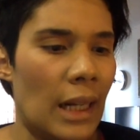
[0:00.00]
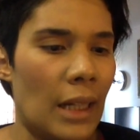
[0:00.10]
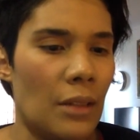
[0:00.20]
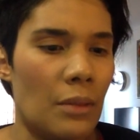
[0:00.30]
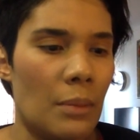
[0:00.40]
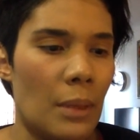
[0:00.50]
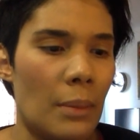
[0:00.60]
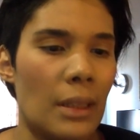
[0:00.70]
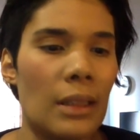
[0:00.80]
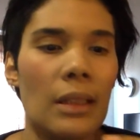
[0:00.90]
I don't remember,
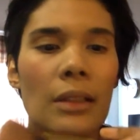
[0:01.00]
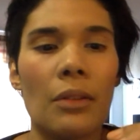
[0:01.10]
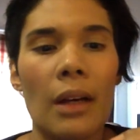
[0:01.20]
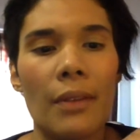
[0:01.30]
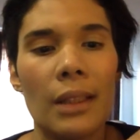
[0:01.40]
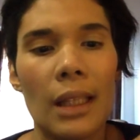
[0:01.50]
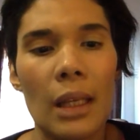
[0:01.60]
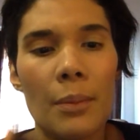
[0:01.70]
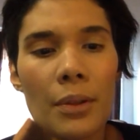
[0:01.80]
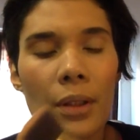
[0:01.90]
they don't have a
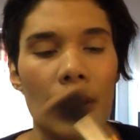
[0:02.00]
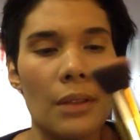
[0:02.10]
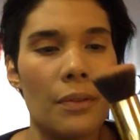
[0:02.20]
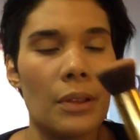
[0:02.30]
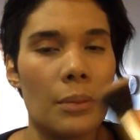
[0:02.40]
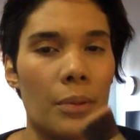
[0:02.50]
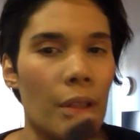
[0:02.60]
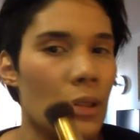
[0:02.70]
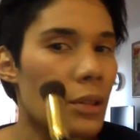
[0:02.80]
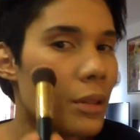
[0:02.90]
name or nothing for the
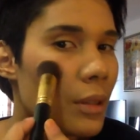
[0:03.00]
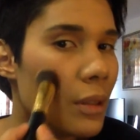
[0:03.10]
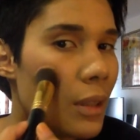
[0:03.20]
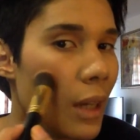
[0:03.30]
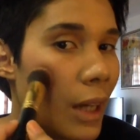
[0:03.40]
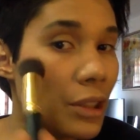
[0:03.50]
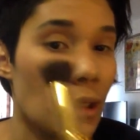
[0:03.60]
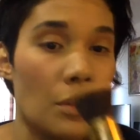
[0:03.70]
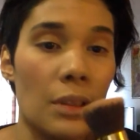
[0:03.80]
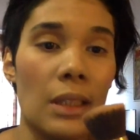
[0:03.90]
brush. I
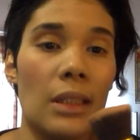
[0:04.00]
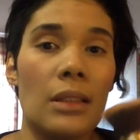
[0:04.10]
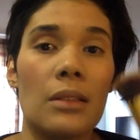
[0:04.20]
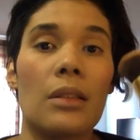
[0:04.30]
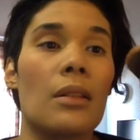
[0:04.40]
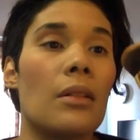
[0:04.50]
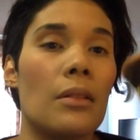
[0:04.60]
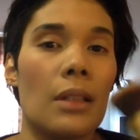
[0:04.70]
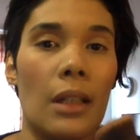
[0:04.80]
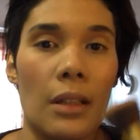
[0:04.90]
just look at it, it's like, oh,
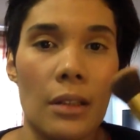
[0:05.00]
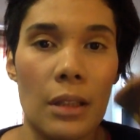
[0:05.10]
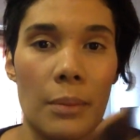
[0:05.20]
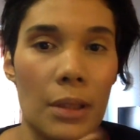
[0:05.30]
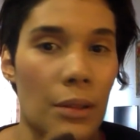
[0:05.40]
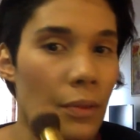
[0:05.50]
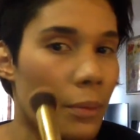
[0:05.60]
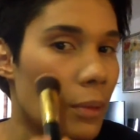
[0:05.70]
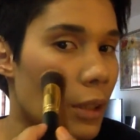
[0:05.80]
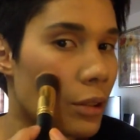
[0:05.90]
okay, you're gonna be good for
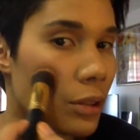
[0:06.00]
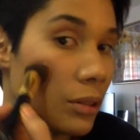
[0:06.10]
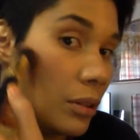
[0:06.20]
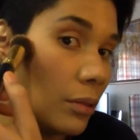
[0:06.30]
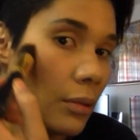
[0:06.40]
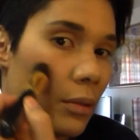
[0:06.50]
blush, so